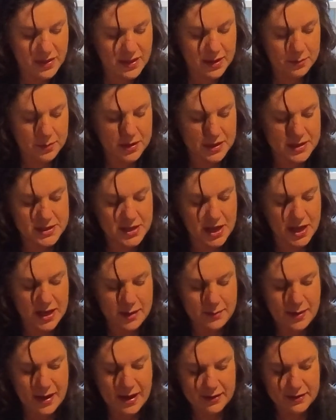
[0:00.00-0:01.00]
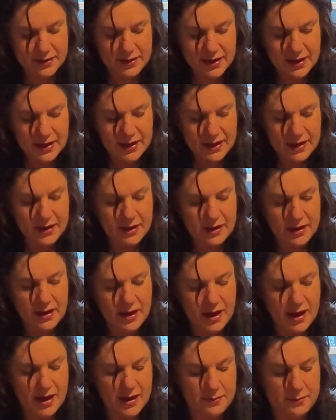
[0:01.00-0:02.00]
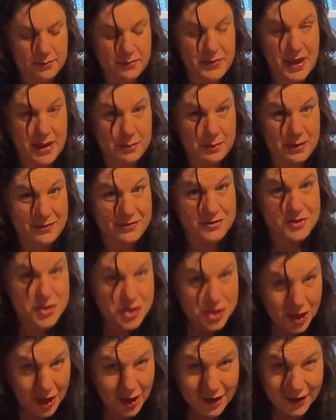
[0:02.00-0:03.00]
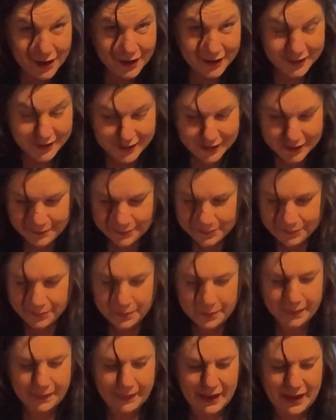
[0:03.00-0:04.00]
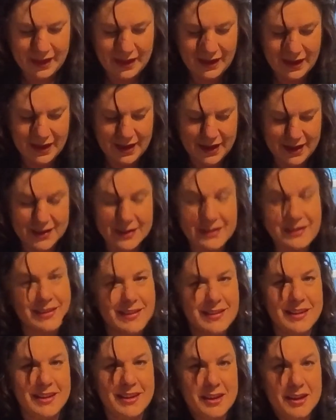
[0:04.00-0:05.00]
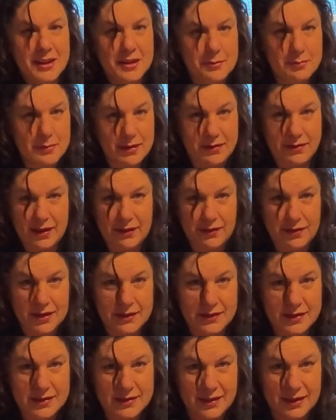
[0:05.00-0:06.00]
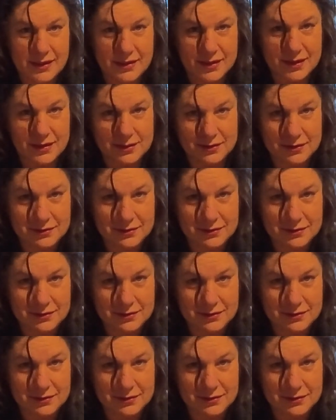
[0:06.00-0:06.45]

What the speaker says: that I'm going to talk about that we've jarred is my favorite of the season.